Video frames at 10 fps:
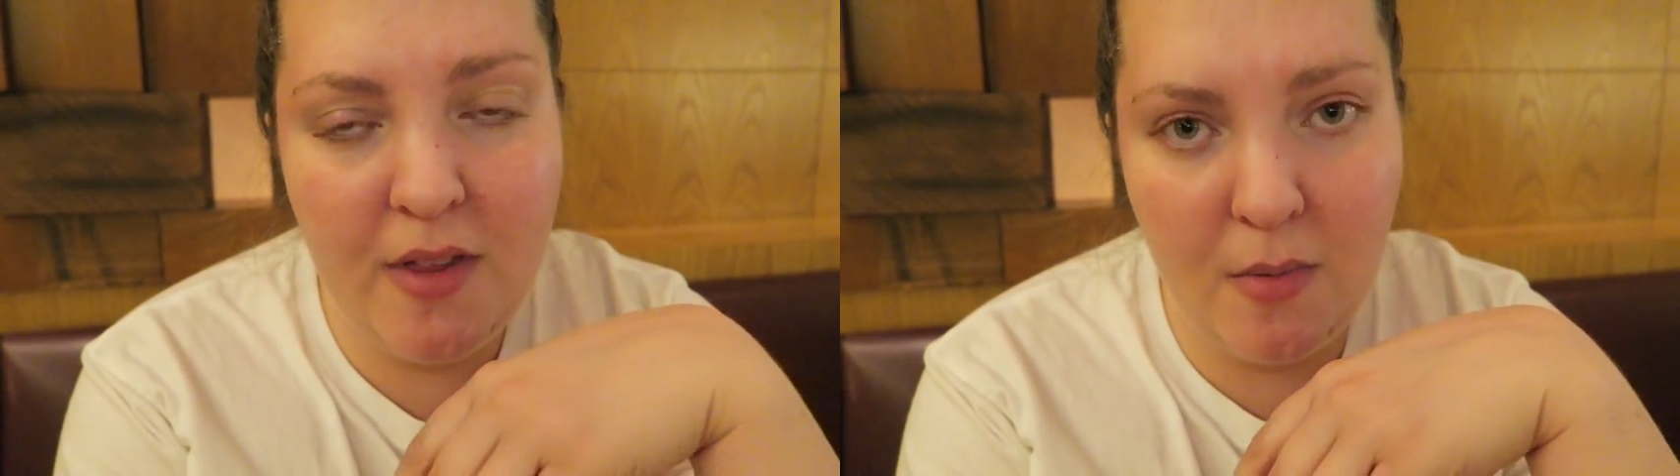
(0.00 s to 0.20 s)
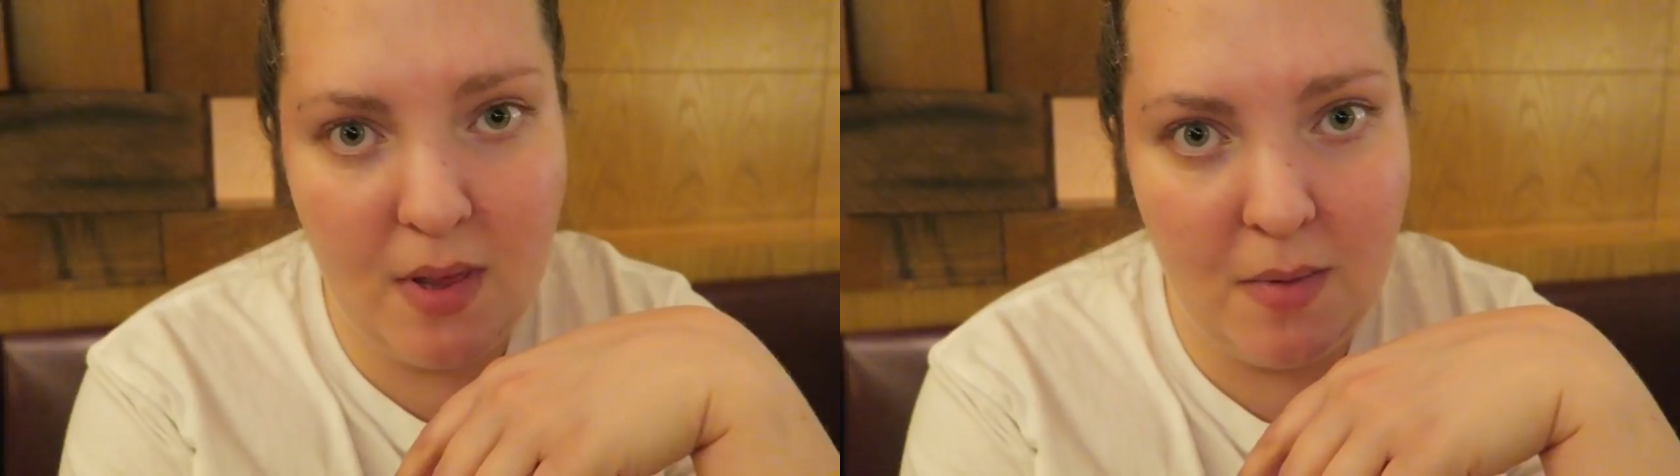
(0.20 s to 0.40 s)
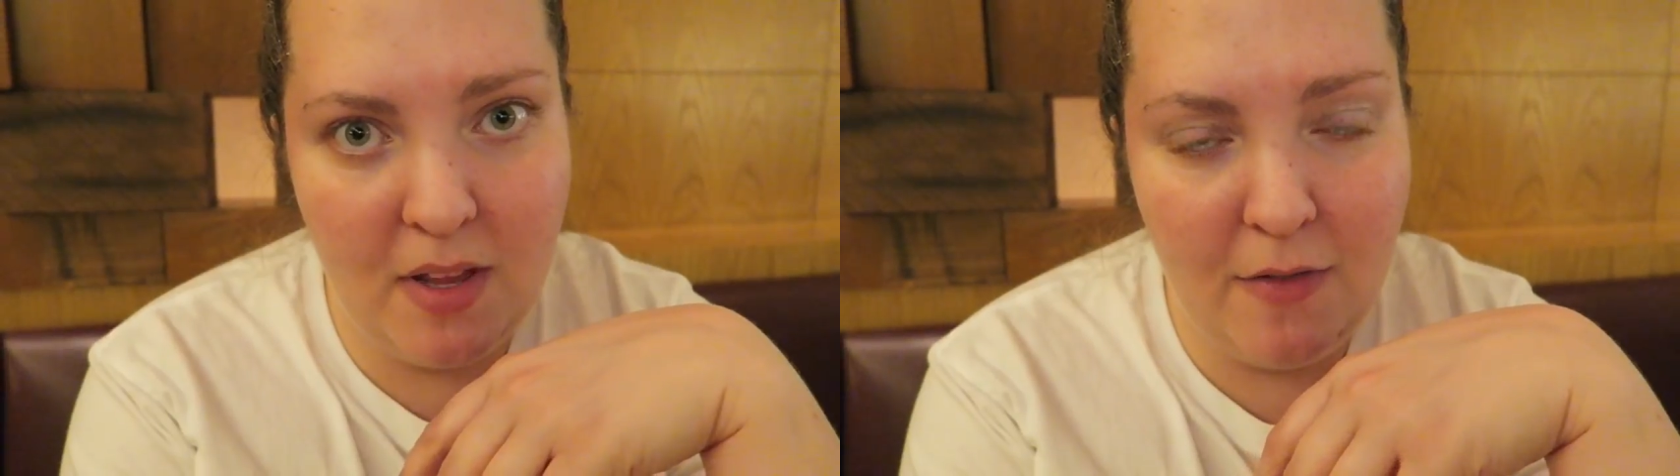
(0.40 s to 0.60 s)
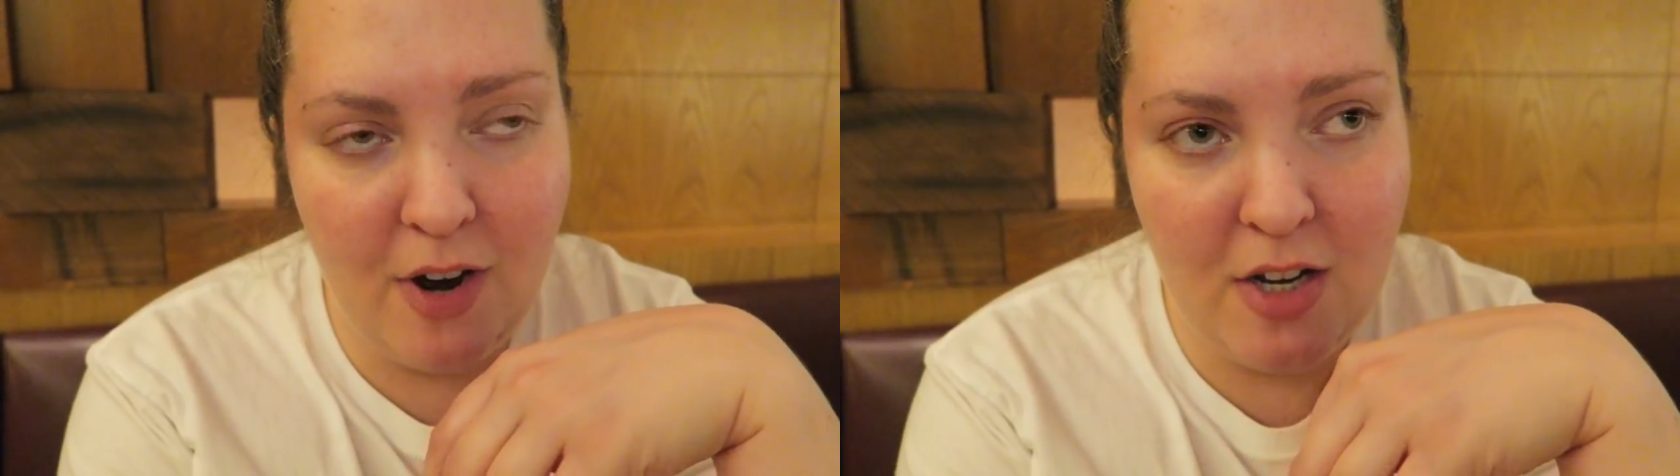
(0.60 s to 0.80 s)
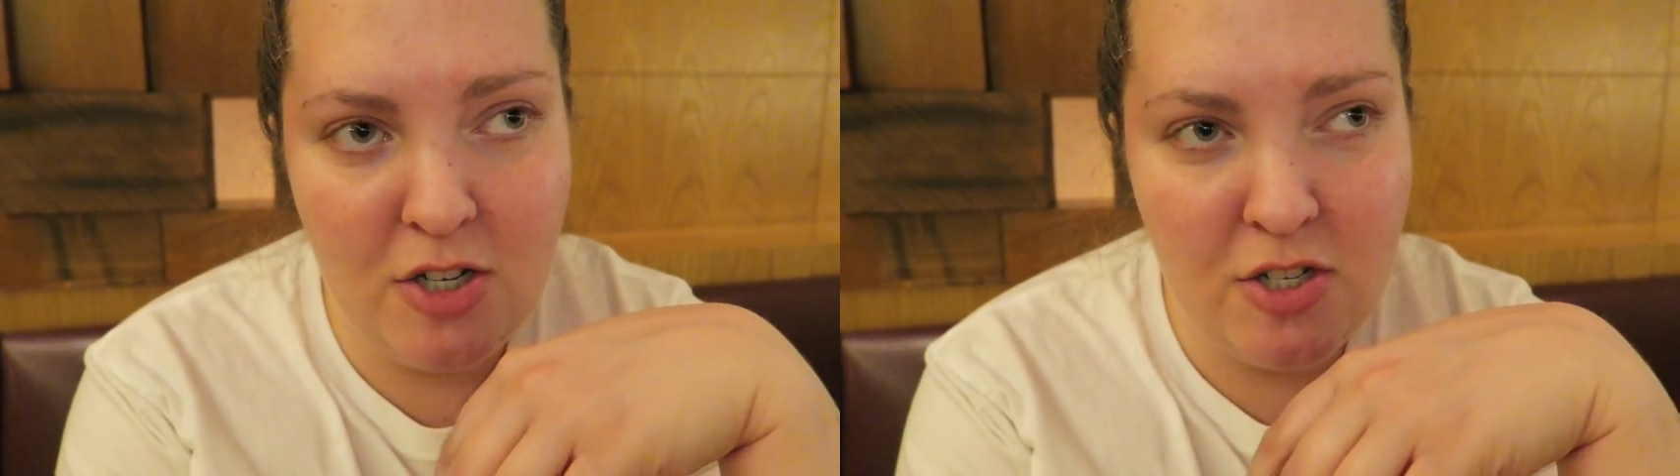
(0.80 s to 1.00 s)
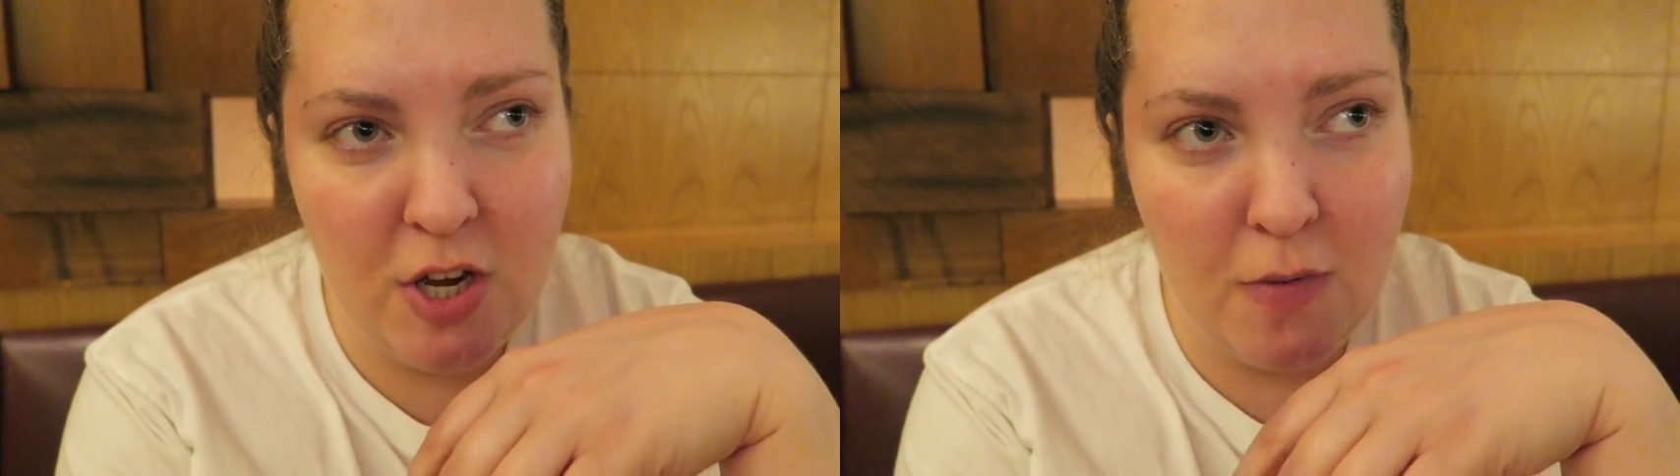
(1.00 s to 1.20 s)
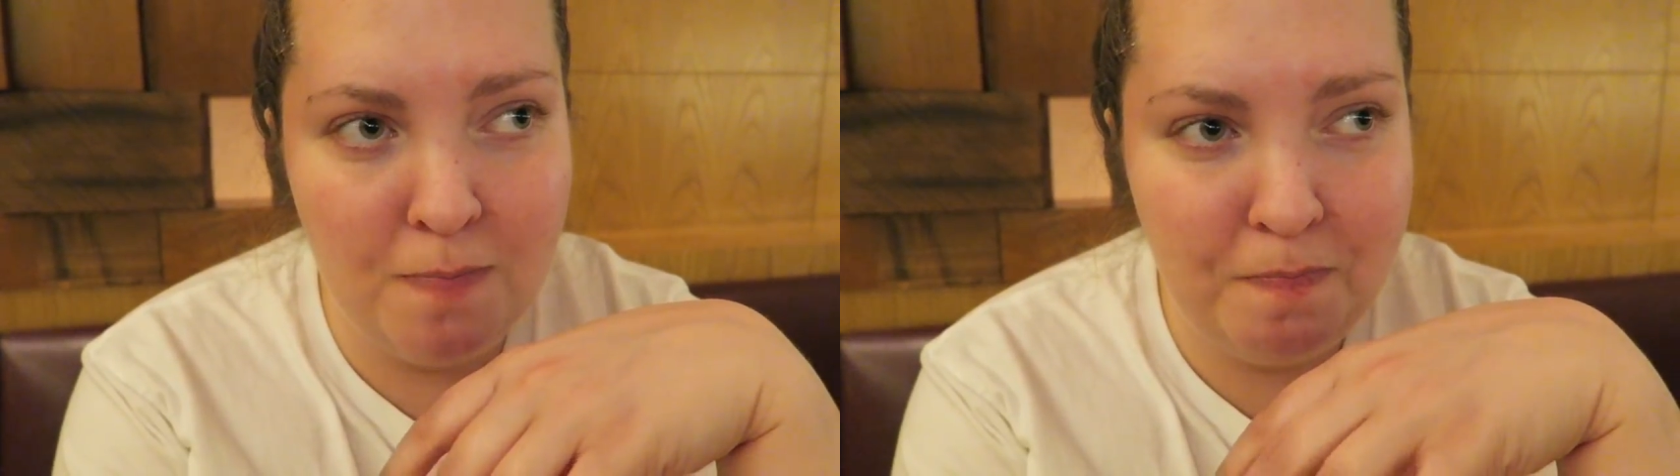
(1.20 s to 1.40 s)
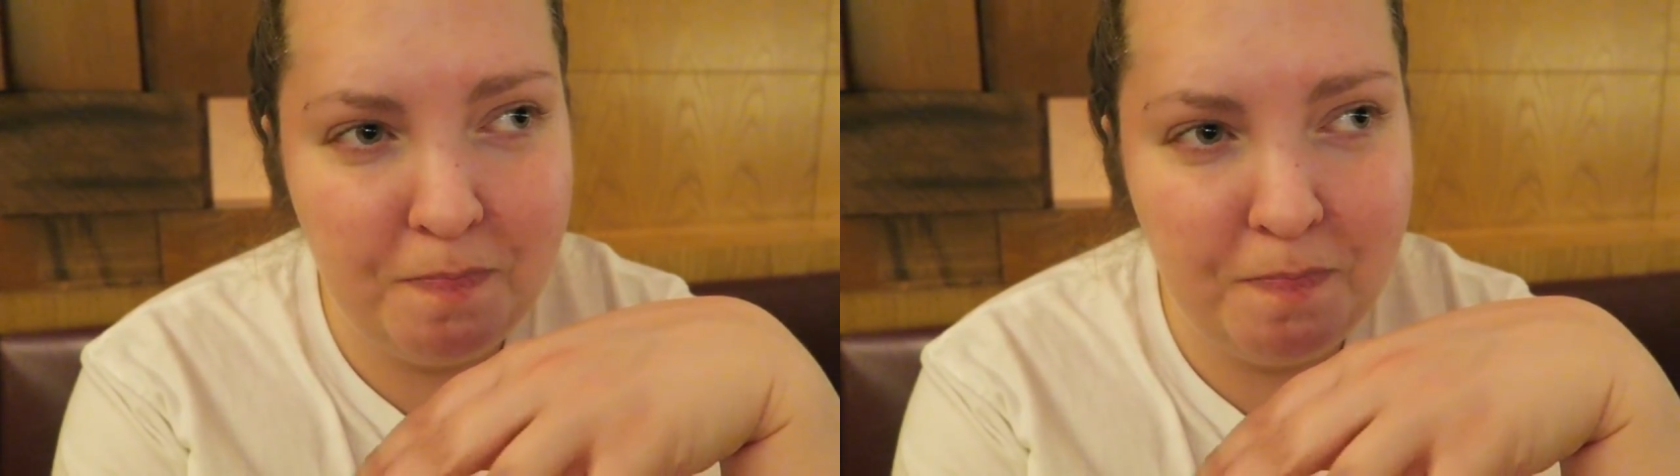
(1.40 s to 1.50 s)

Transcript: and they're really, really fresh, so